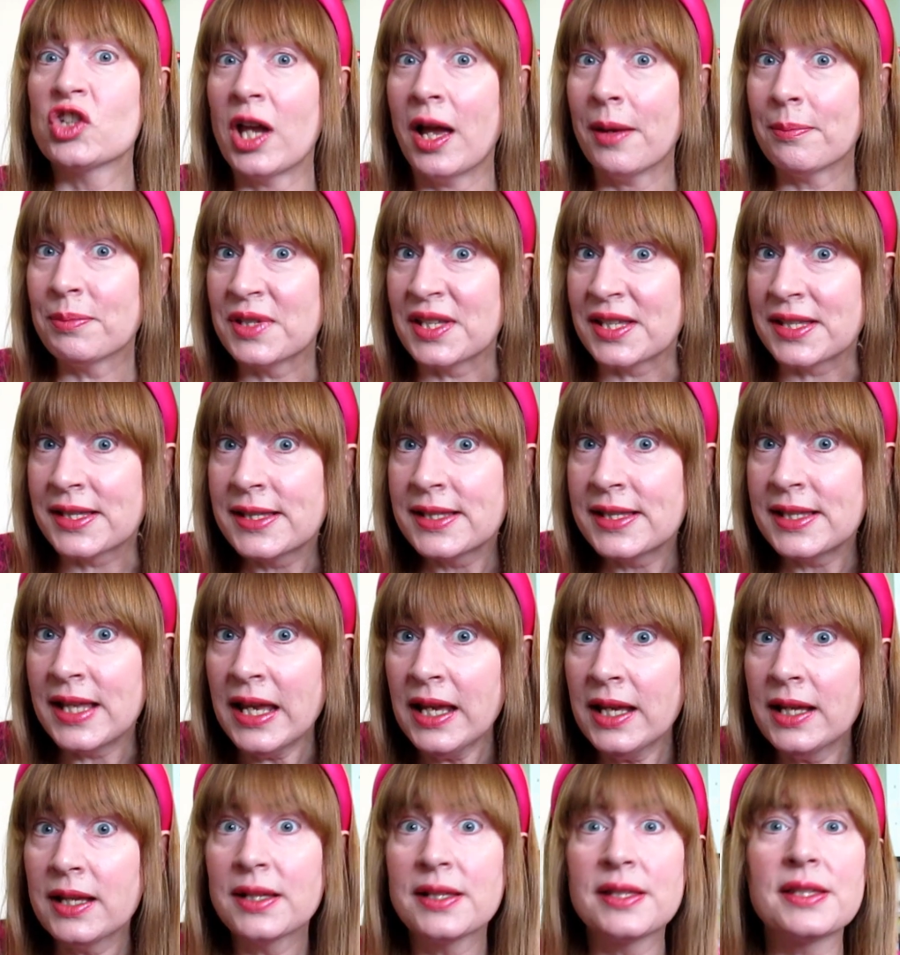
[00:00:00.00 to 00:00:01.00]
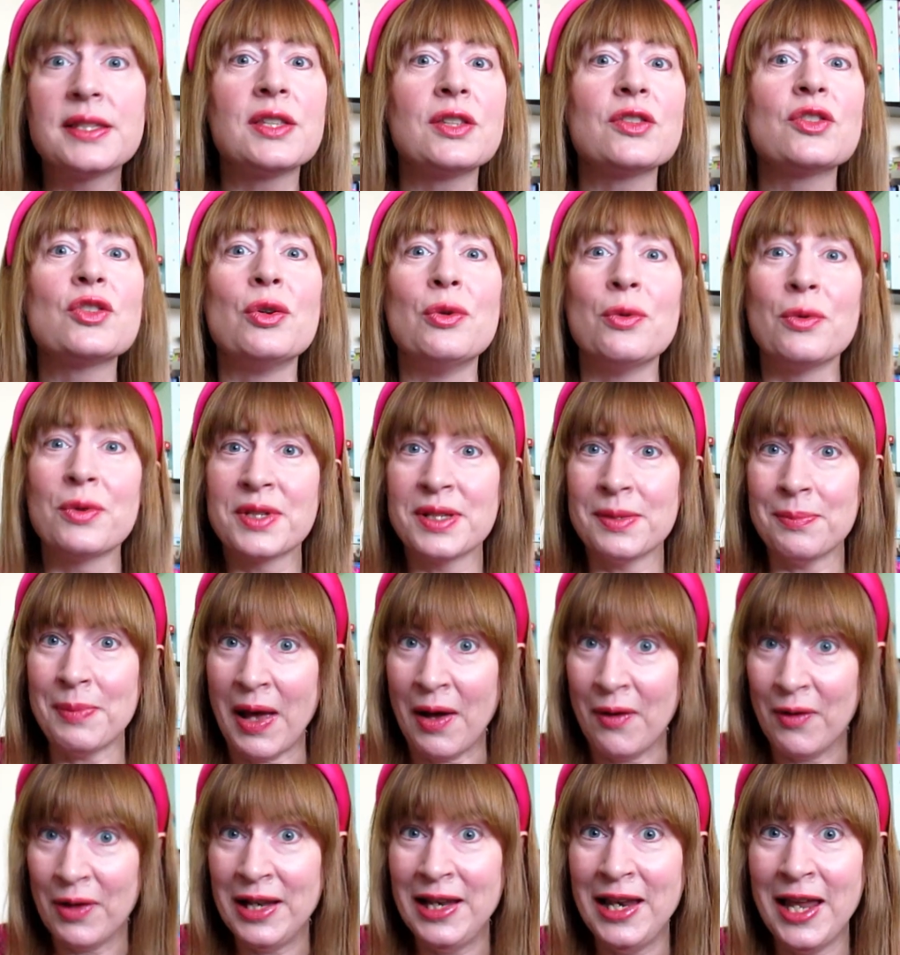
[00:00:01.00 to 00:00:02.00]
Chapter six talks
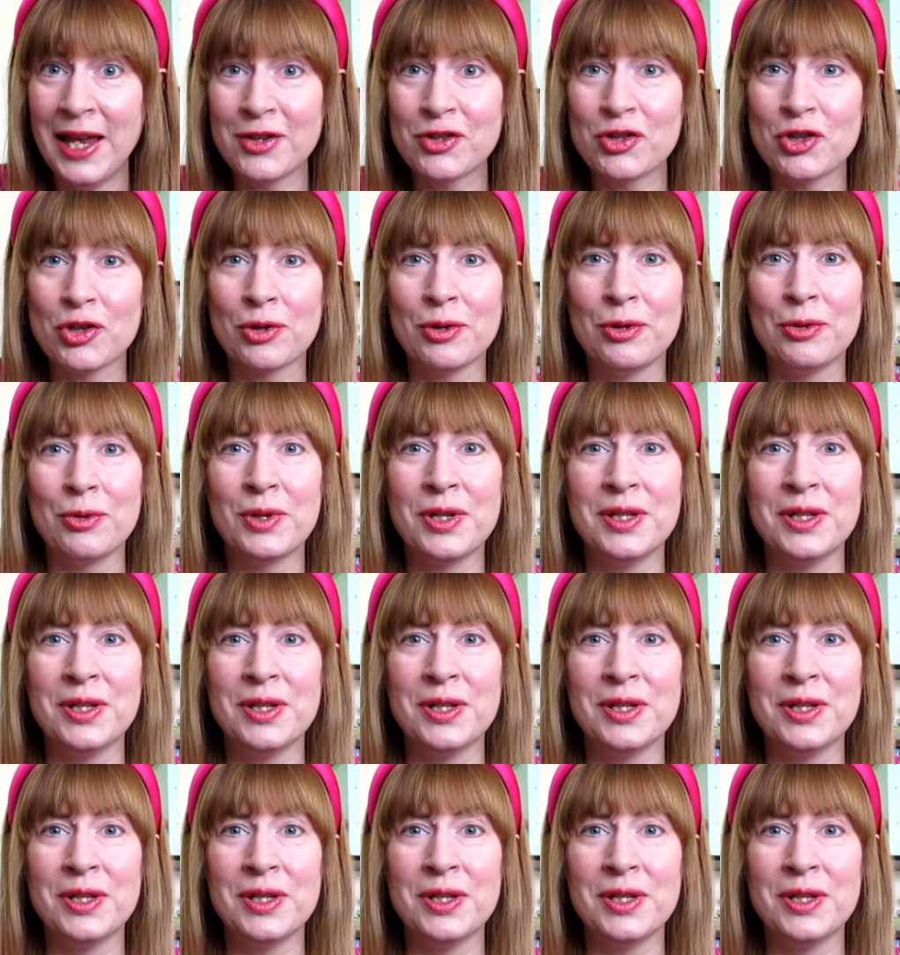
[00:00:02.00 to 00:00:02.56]
about electrical